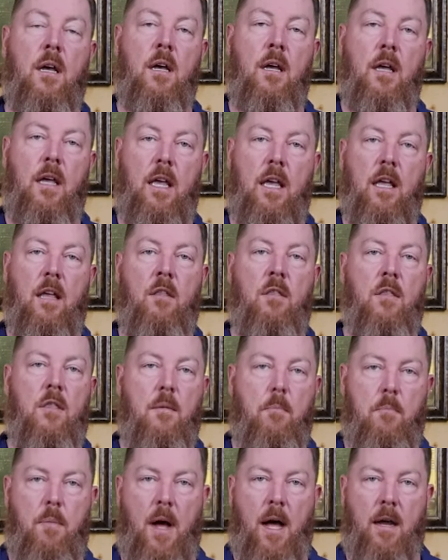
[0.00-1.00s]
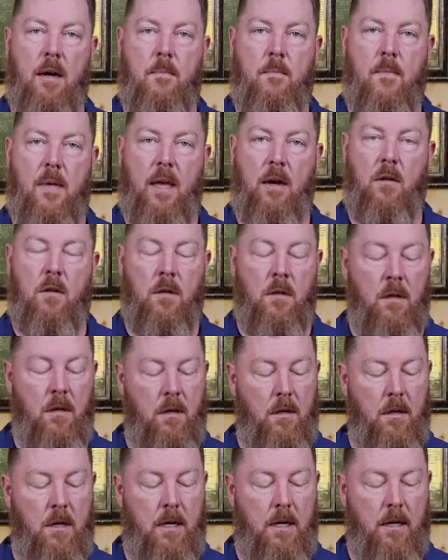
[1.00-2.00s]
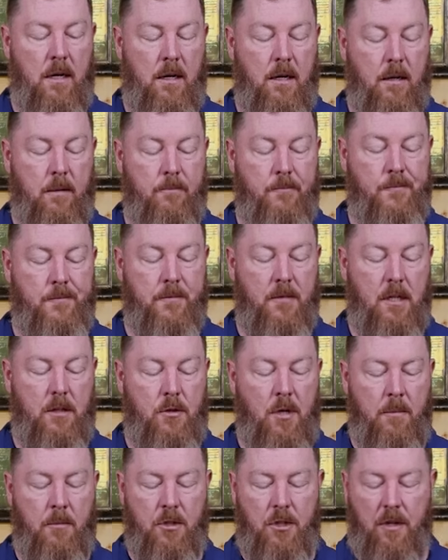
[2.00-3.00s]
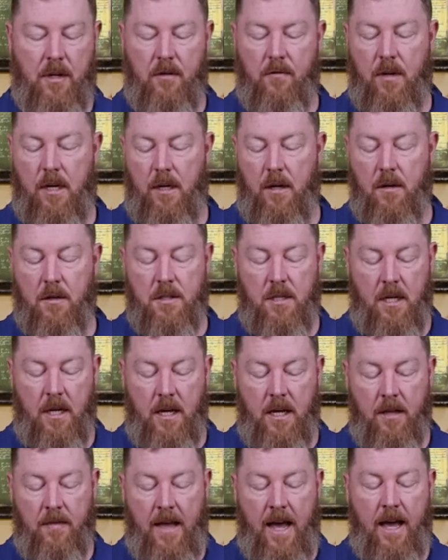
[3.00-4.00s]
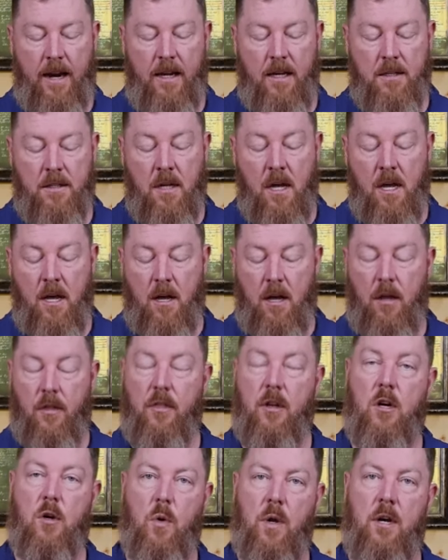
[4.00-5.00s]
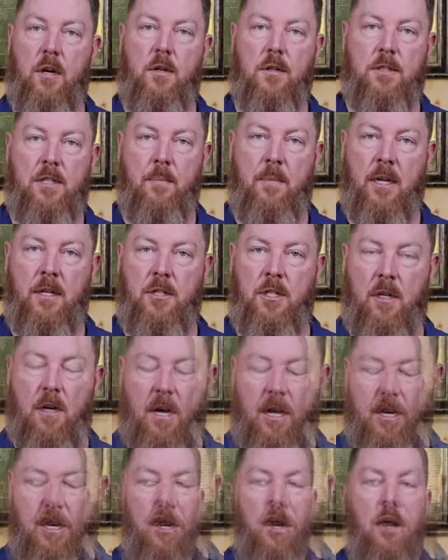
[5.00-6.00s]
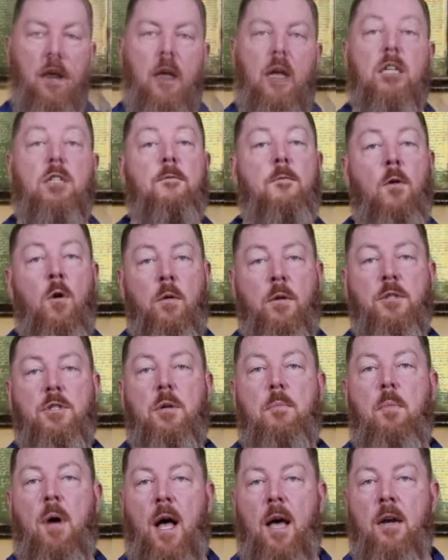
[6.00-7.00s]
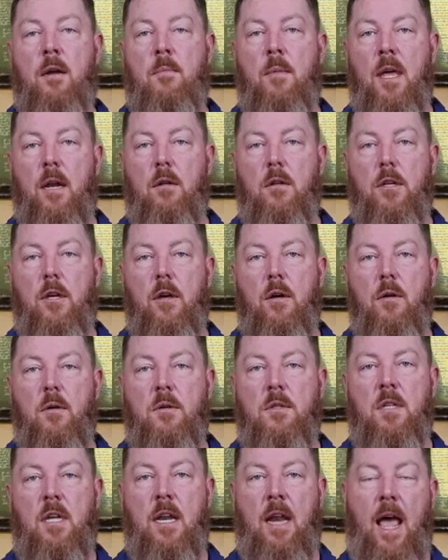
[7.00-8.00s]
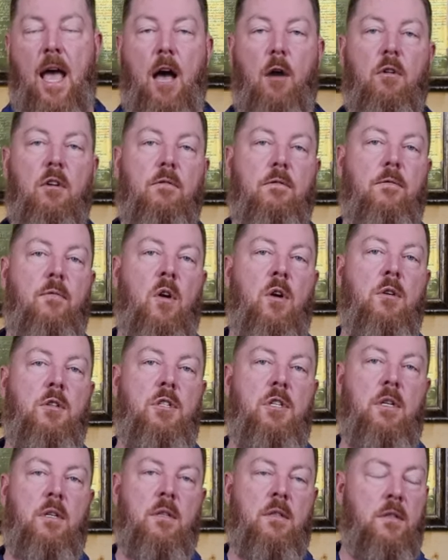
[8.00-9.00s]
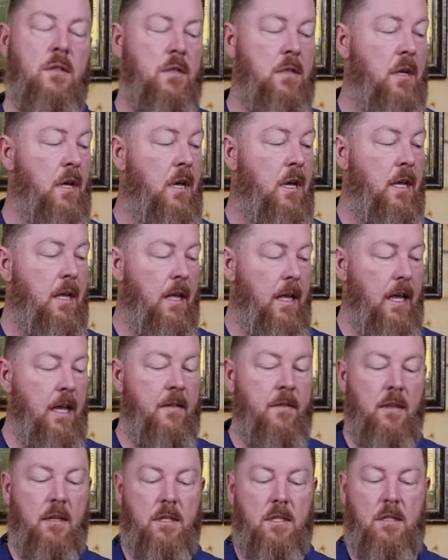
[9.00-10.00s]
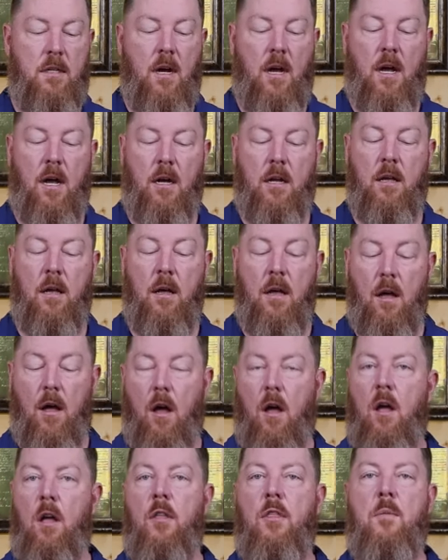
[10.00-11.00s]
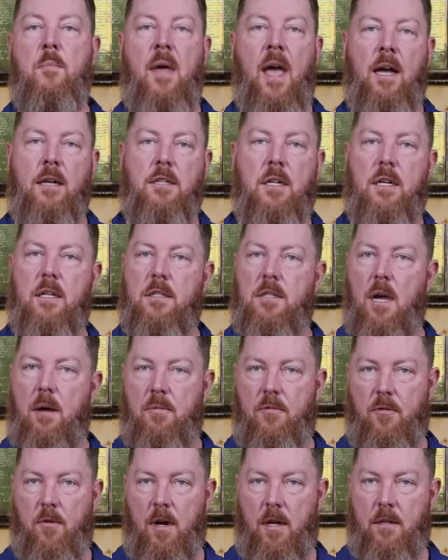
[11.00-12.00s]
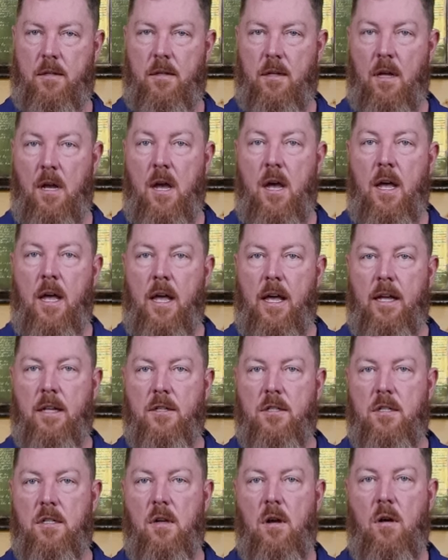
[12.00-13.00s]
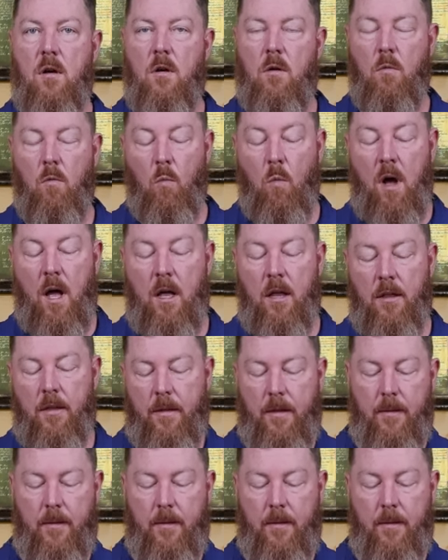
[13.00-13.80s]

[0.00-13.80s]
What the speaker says: in the bottom metal troubleshooting videos, and that is the critical dimension on here. As far as your bottom metal goes and how it functions in the stock, all the magic is up front. And so while